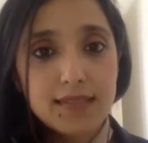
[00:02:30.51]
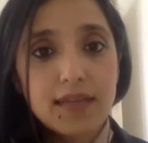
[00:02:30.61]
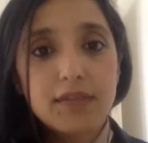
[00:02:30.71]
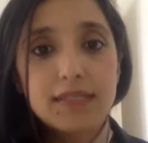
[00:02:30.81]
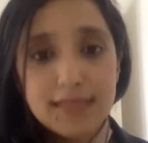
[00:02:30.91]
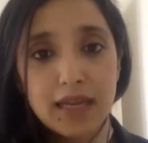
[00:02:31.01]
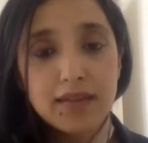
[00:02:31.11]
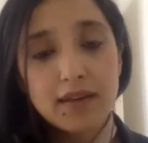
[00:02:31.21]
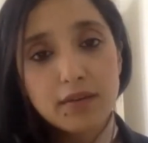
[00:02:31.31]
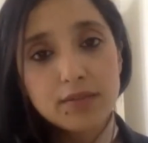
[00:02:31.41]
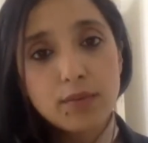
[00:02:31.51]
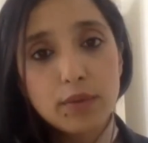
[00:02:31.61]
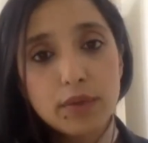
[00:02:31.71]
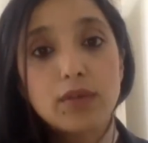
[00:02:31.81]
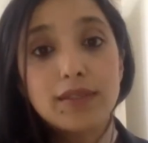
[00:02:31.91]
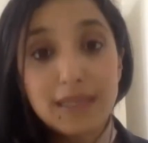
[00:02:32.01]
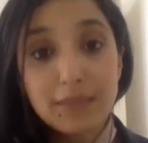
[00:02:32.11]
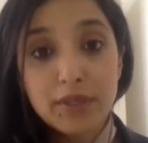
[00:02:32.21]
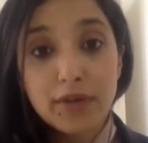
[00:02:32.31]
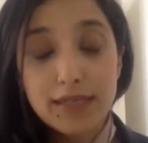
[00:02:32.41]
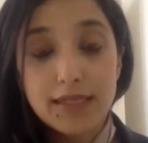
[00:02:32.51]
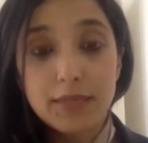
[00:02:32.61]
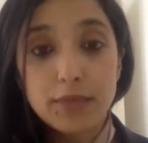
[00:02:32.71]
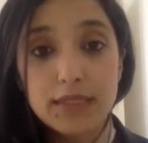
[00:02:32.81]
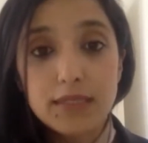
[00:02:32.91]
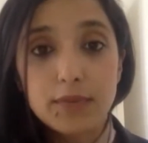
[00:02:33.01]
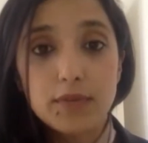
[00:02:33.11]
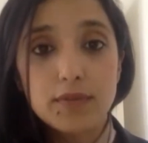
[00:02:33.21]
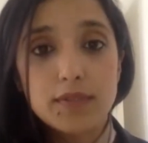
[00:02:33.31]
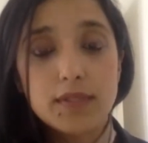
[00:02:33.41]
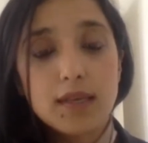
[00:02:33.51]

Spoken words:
there is what we call democratic principles.